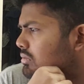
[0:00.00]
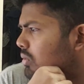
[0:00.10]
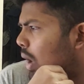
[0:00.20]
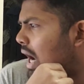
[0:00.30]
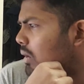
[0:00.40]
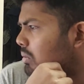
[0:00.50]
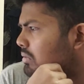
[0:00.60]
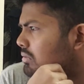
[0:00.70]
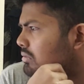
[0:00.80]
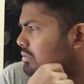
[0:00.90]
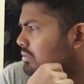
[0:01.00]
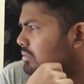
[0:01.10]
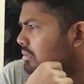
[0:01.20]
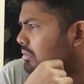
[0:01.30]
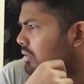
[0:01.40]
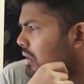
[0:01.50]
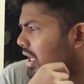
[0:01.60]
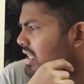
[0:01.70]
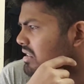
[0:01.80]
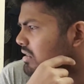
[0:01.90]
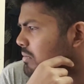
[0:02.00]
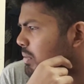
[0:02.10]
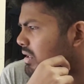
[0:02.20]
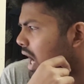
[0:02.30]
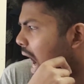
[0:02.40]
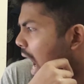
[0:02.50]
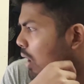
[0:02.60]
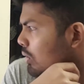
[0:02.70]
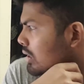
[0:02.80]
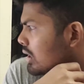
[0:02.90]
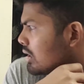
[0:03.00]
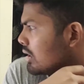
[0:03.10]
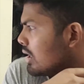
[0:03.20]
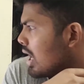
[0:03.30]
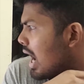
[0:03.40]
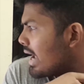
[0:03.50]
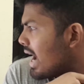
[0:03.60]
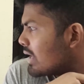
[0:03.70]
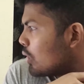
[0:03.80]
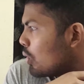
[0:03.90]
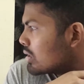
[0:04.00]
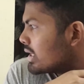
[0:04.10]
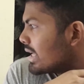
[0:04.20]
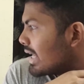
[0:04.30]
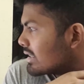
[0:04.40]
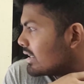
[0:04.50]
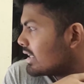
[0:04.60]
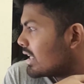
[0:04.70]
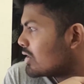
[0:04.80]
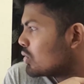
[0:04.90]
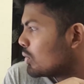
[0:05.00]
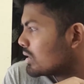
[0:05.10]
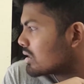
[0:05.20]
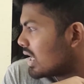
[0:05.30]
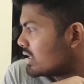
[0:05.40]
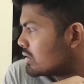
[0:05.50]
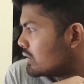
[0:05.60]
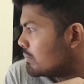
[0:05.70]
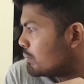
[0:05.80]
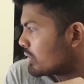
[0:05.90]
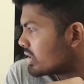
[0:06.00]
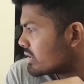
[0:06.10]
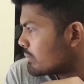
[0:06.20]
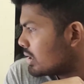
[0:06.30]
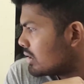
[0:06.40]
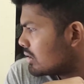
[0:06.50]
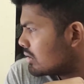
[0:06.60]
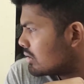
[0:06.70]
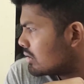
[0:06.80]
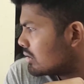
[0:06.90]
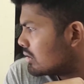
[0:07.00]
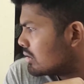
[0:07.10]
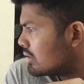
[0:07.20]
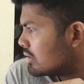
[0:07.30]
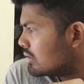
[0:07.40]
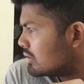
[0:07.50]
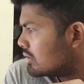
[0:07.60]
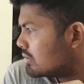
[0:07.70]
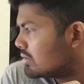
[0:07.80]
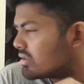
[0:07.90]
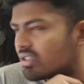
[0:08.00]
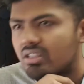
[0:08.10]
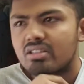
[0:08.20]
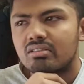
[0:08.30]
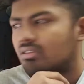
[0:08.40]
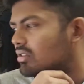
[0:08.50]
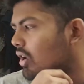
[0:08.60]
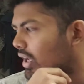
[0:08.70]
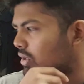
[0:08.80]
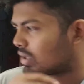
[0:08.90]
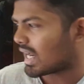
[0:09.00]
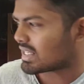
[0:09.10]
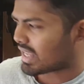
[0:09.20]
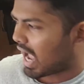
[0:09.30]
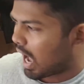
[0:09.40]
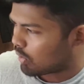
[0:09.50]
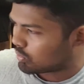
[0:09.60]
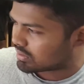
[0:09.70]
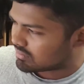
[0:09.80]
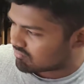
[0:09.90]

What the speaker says: Wow. Okay, so just punch. How? I had already calculated that you would try to possess me. Dude, see, just, okay, you can see how